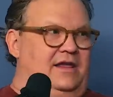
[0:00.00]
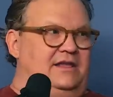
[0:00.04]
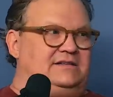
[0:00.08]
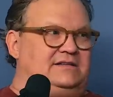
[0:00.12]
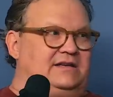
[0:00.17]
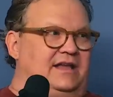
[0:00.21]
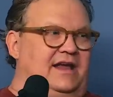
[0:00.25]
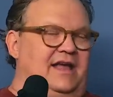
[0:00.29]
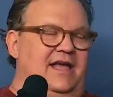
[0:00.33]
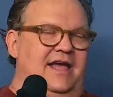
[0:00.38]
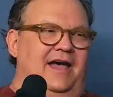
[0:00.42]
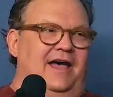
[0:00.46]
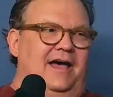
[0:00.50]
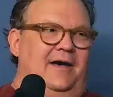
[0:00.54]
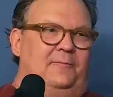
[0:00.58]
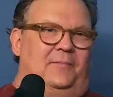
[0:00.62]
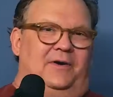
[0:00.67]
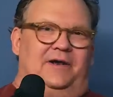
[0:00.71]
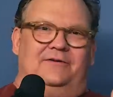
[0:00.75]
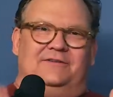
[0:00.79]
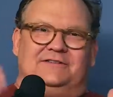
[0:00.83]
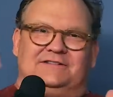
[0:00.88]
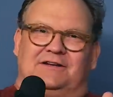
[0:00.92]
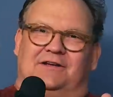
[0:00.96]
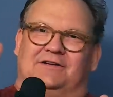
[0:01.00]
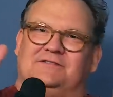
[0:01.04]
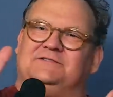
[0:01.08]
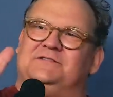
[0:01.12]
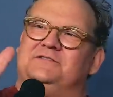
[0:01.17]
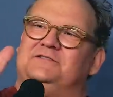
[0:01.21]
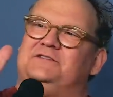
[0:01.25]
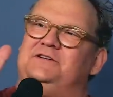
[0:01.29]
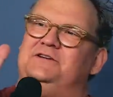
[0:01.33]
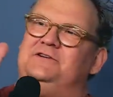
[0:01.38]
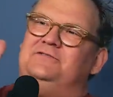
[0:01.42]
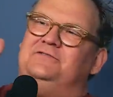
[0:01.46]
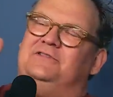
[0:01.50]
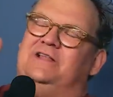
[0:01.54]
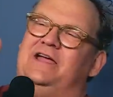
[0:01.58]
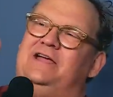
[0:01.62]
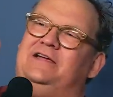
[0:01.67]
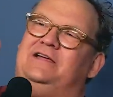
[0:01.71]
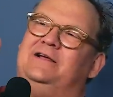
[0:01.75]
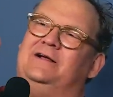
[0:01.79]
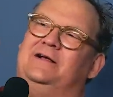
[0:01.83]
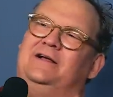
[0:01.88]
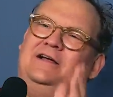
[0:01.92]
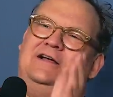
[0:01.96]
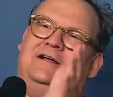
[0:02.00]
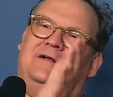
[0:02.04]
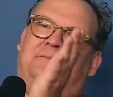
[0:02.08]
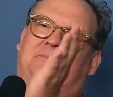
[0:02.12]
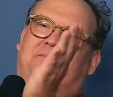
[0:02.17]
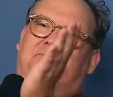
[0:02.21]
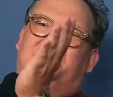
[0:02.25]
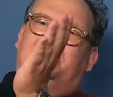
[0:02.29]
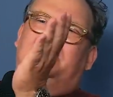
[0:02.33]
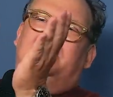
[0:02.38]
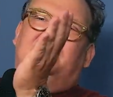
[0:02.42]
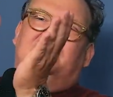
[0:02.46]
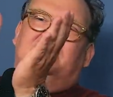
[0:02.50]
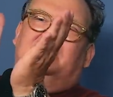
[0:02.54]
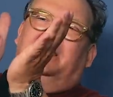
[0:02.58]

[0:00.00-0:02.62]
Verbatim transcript: Those things were cruisers, man. But it was also too